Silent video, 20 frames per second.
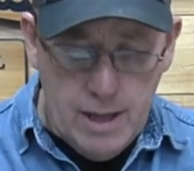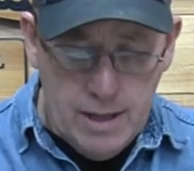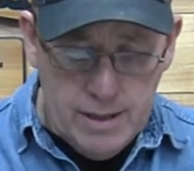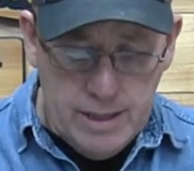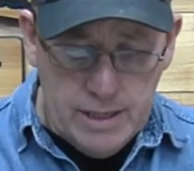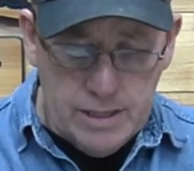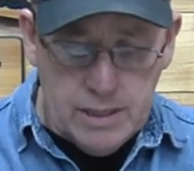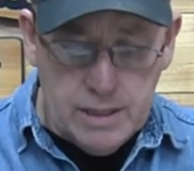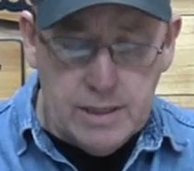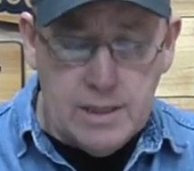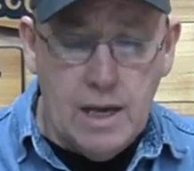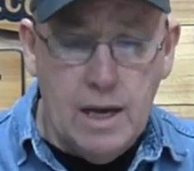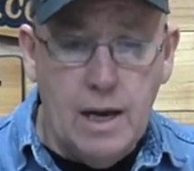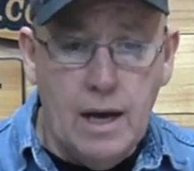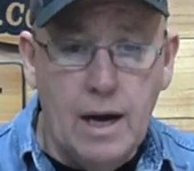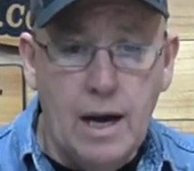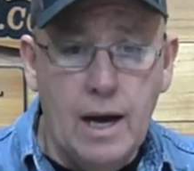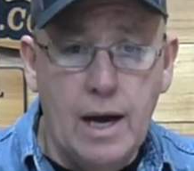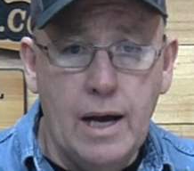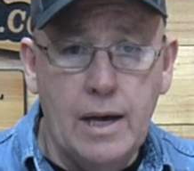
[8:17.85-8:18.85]
This is a,
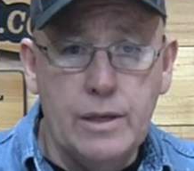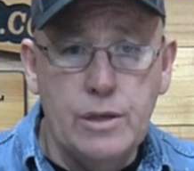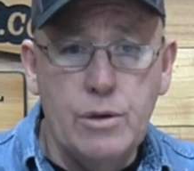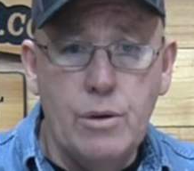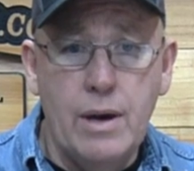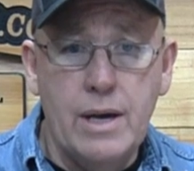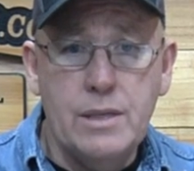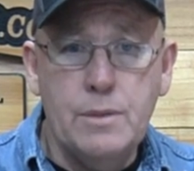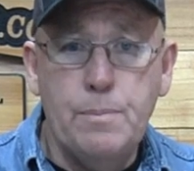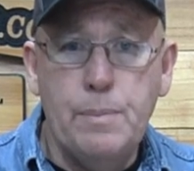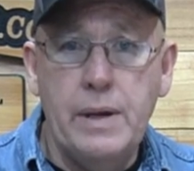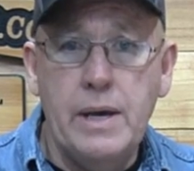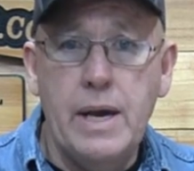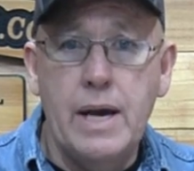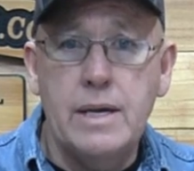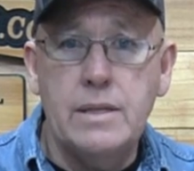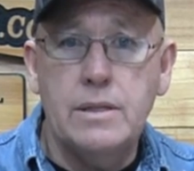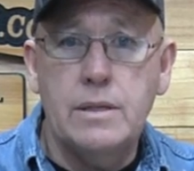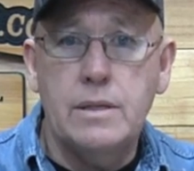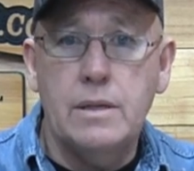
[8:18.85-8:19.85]
a U S P
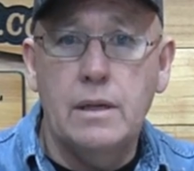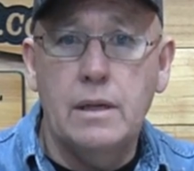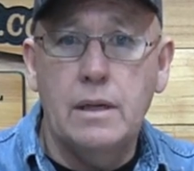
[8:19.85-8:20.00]
S